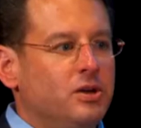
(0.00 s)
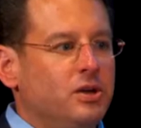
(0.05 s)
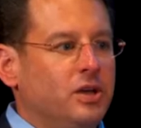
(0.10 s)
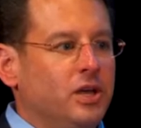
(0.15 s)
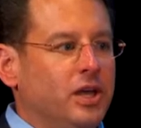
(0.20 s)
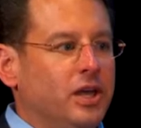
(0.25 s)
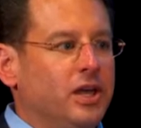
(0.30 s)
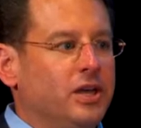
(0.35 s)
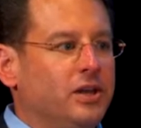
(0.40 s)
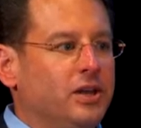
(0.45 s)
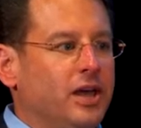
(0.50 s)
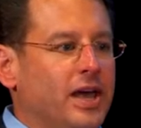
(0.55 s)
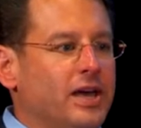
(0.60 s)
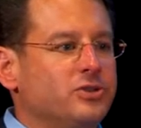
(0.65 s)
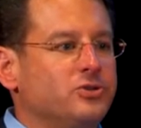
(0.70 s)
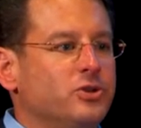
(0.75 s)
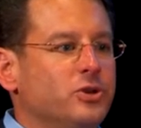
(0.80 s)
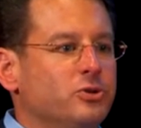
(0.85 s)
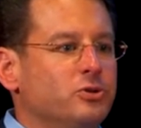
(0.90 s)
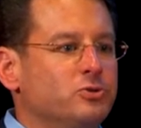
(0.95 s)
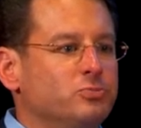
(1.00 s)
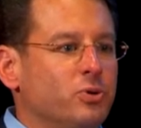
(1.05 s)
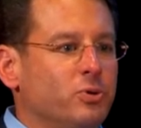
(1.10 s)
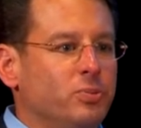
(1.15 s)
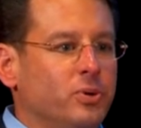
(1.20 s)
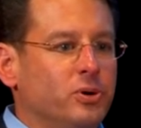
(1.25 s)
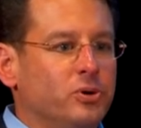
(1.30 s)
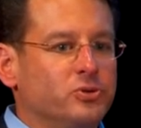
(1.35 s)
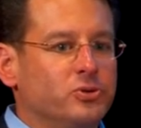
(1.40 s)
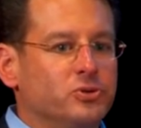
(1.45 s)
and as those
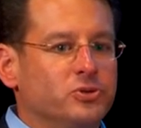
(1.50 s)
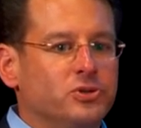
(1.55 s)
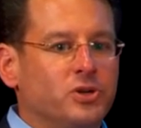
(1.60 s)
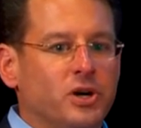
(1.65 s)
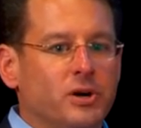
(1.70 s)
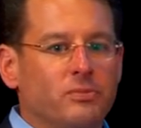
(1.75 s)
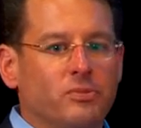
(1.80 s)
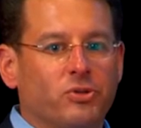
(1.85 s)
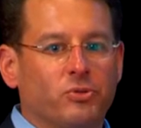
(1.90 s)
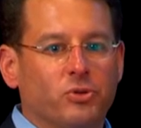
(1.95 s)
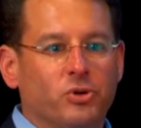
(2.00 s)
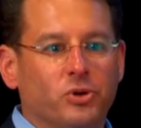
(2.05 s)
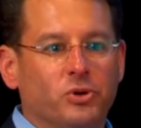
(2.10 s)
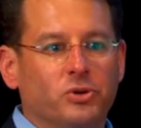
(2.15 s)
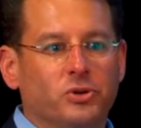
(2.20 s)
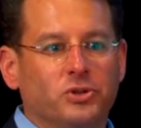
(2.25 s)
proposals come through,